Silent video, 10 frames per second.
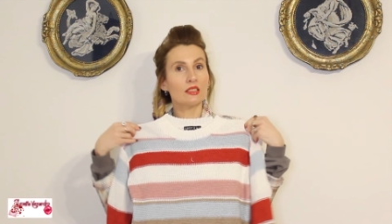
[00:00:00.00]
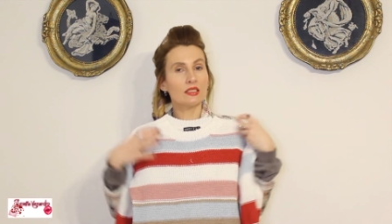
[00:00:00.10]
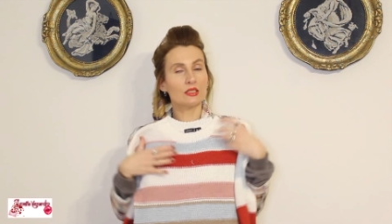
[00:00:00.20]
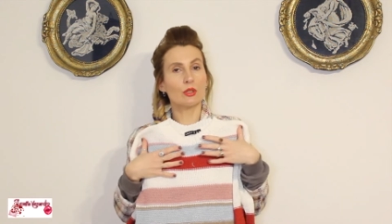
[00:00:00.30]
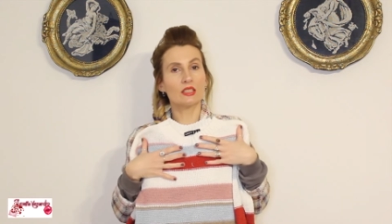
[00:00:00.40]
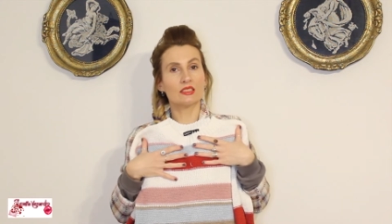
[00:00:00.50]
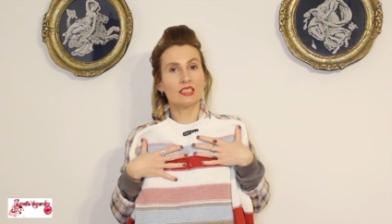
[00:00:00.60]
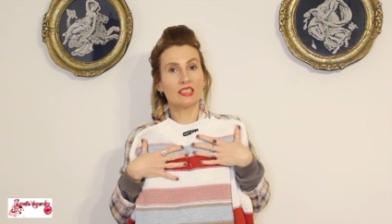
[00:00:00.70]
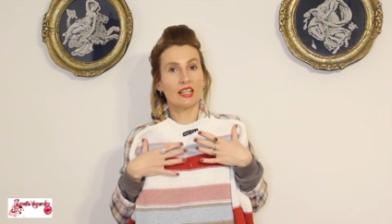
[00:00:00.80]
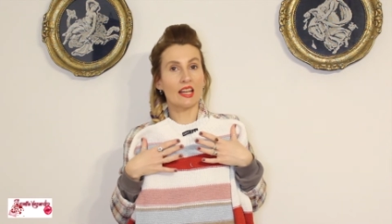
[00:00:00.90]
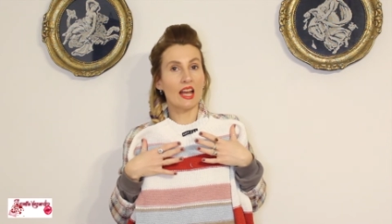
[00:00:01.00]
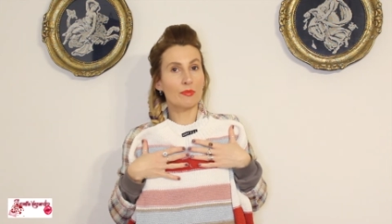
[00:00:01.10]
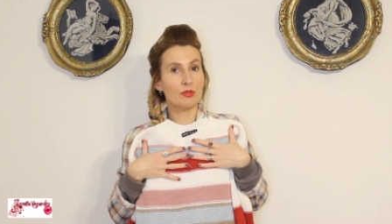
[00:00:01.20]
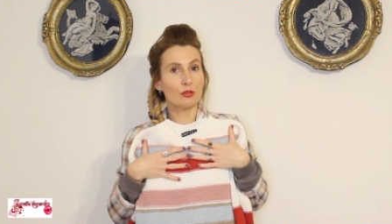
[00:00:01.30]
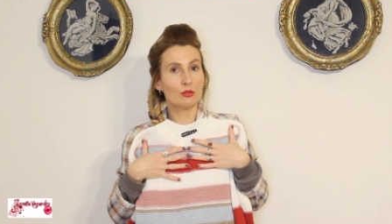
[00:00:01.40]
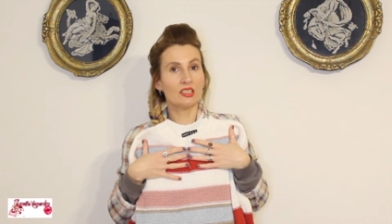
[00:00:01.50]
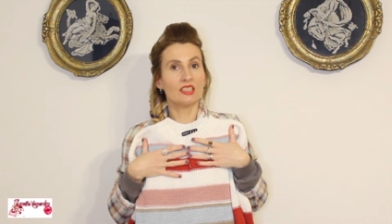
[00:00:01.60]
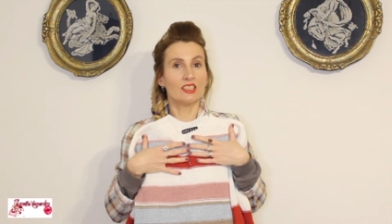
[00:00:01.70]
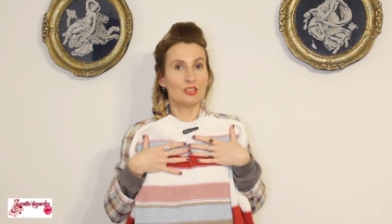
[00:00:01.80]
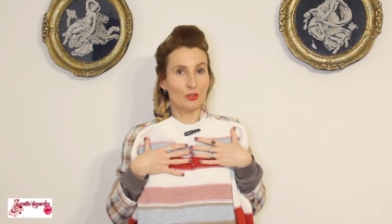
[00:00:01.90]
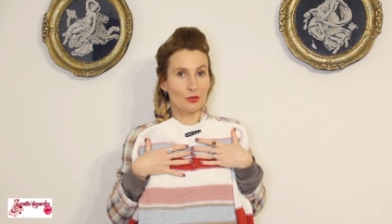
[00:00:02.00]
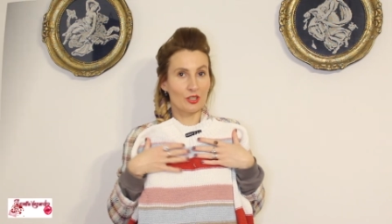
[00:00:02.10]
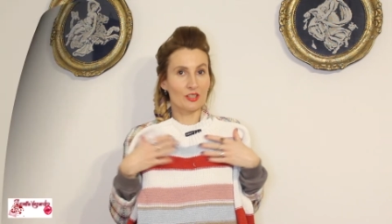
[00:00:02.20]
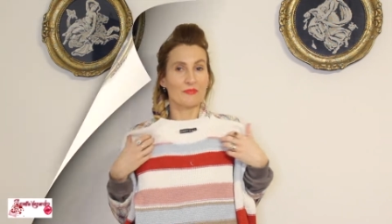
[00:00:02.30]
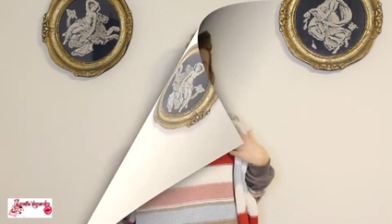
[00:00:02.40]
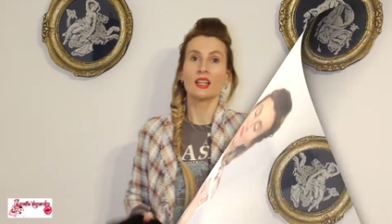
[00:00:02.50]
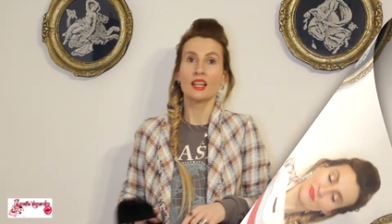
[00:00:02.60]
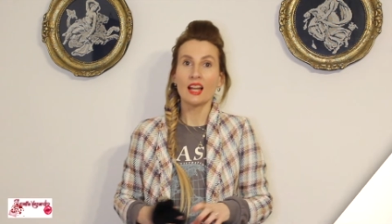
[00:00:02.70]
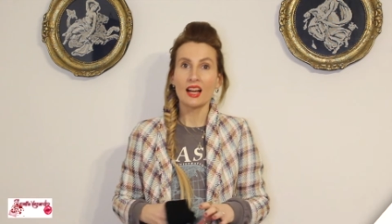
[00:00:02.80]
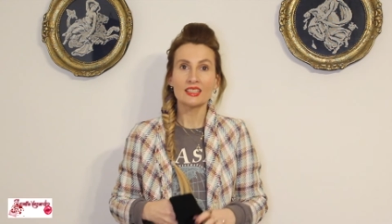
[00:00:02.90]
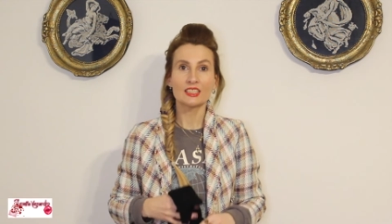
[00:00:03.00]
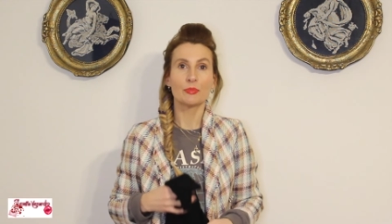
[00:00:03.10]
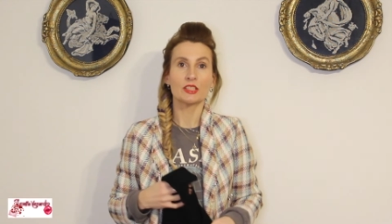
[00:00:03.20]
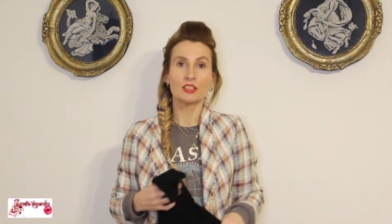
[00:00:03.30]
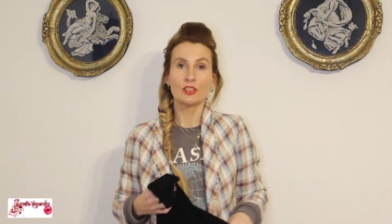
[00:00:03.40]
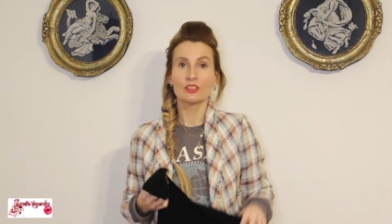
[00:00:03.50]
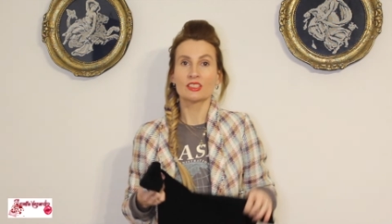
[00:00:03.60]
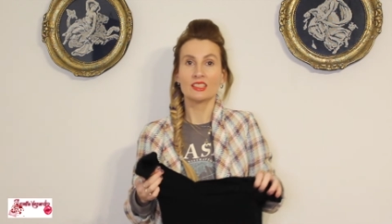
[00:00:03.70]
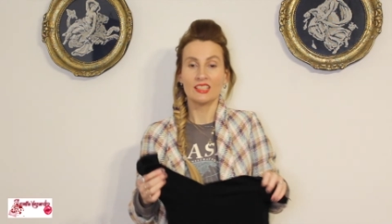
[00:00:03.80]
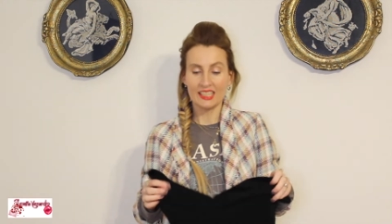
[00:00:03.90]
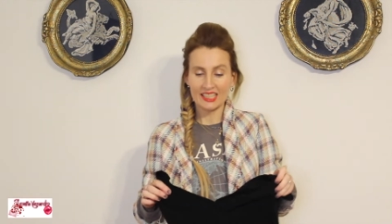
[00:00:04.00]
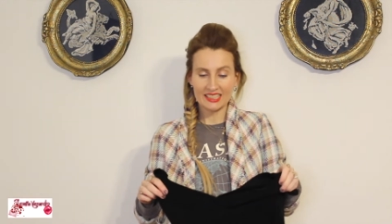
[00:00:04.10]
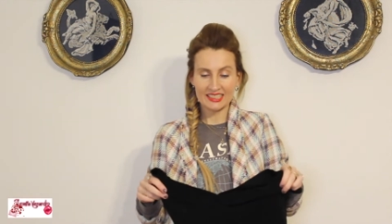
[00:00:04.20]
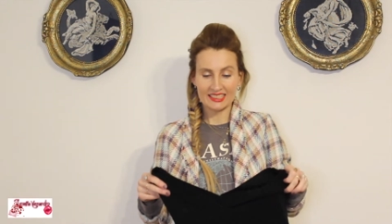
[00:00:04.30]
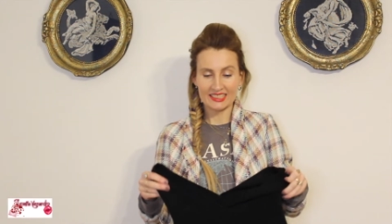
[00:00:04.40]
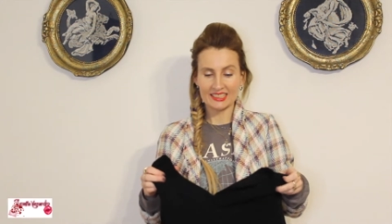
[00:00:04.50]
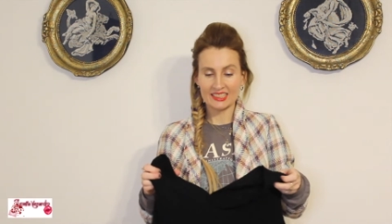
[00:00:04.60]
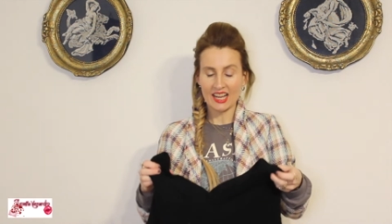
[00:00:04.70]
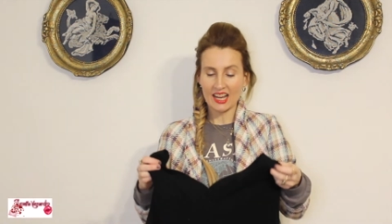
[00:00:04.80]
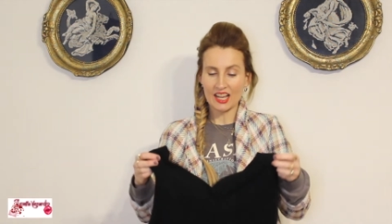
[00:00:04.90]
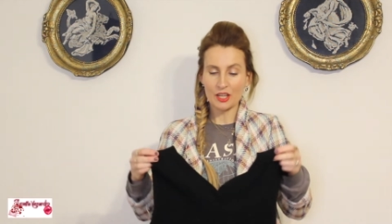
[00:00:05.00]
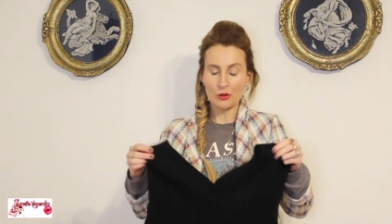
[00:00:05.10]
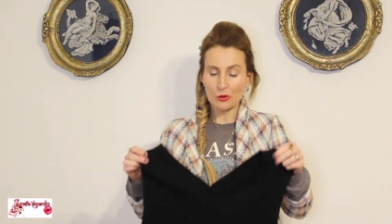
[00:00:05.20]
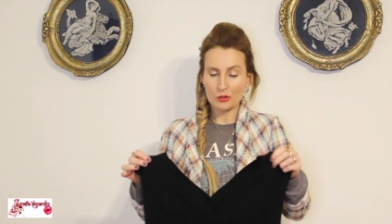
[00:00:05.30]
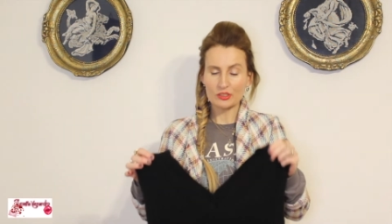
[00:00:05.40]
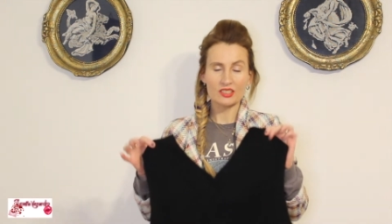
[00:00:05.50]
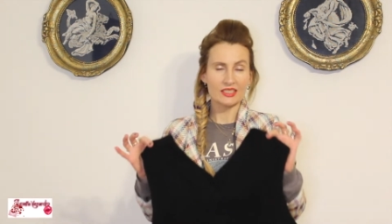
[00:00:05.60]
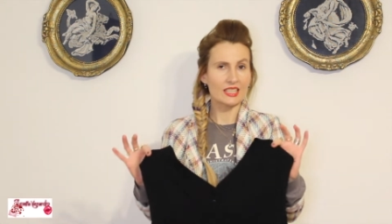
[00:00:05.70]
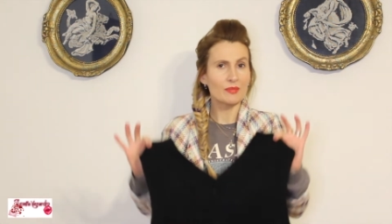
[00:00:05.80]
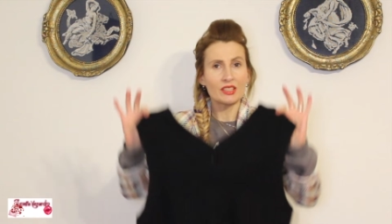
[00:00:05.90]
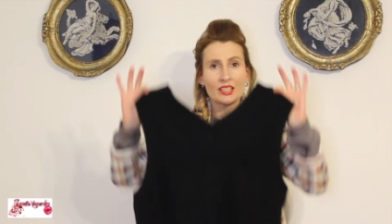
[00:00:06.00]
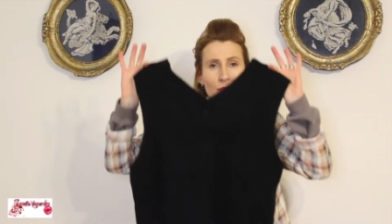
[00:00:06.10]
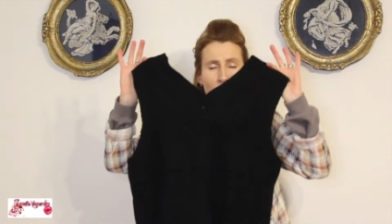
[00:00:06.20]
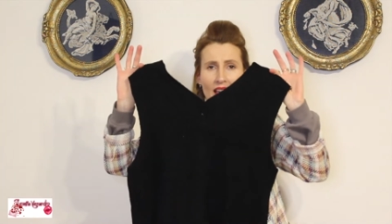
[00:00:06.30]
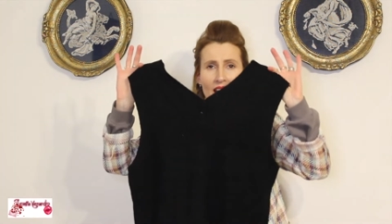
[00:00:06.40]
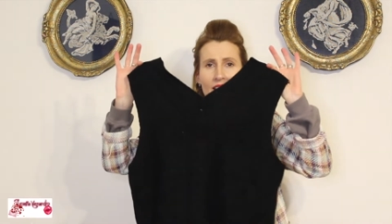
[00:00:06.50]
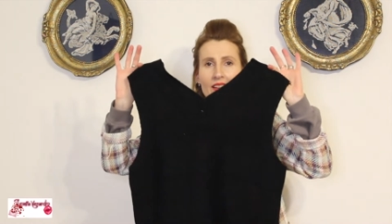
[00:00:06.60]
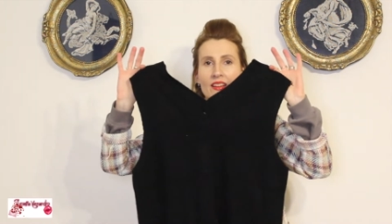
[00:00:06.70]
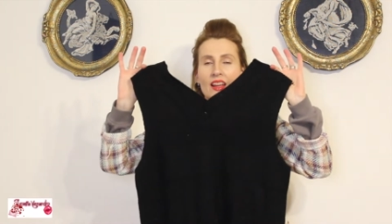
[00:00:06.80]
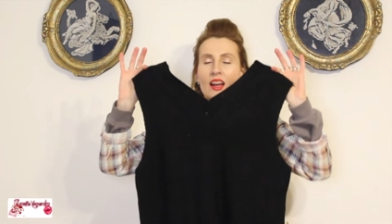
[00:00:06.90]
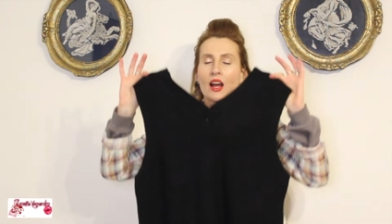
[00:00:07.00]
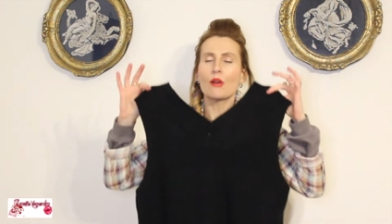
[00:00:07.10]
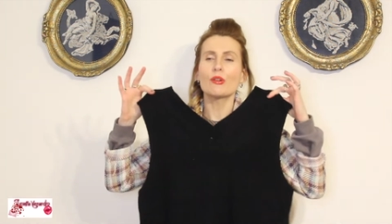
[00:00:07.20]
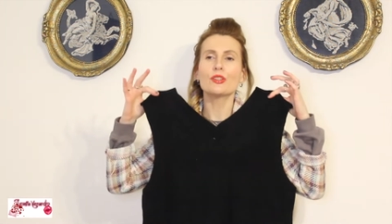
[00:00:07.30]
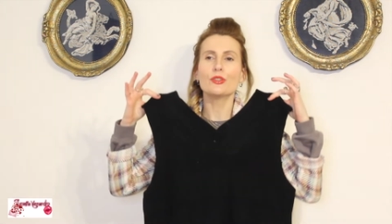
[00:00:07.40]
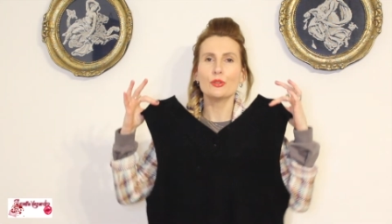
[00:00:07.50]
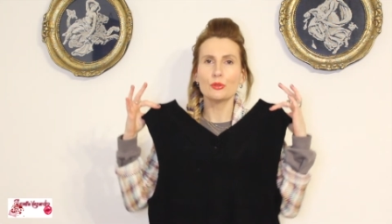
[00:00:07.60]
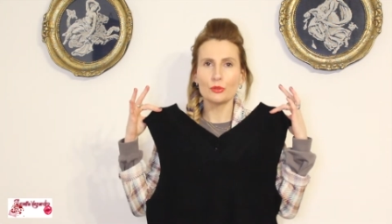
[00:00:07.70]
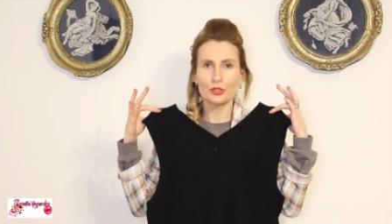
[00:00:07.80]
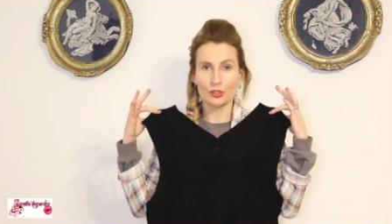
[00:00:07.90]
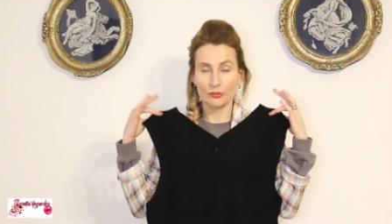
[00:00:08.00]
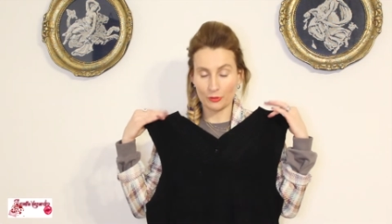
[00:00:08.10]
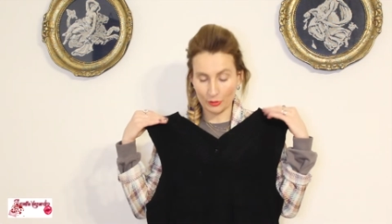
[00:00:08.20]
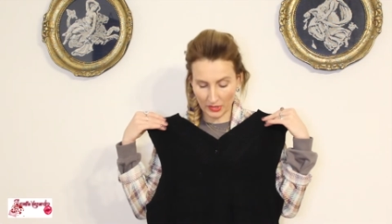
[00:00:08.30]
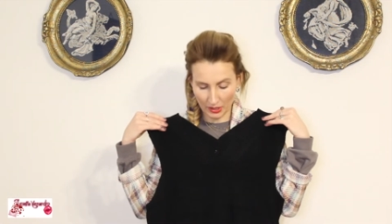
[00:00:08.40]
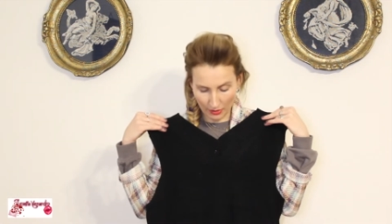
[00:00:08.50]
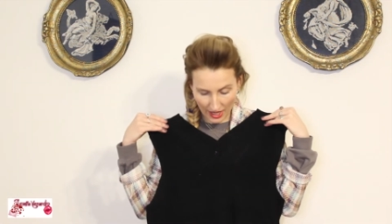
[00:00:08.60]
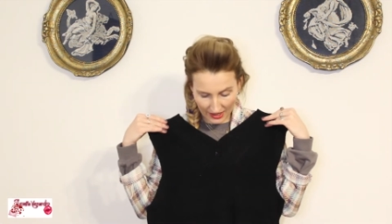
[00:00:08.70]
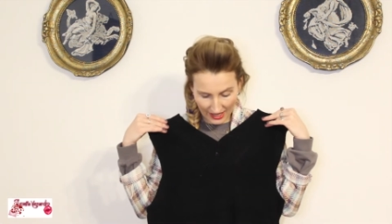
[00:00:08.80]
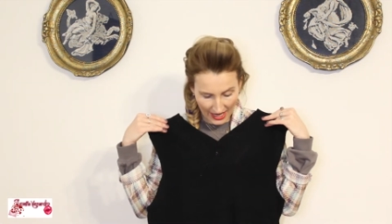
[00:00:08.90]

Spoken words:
little sweater that I absolutely adore. Last but not least, I ordered something black. How unusual for me, right?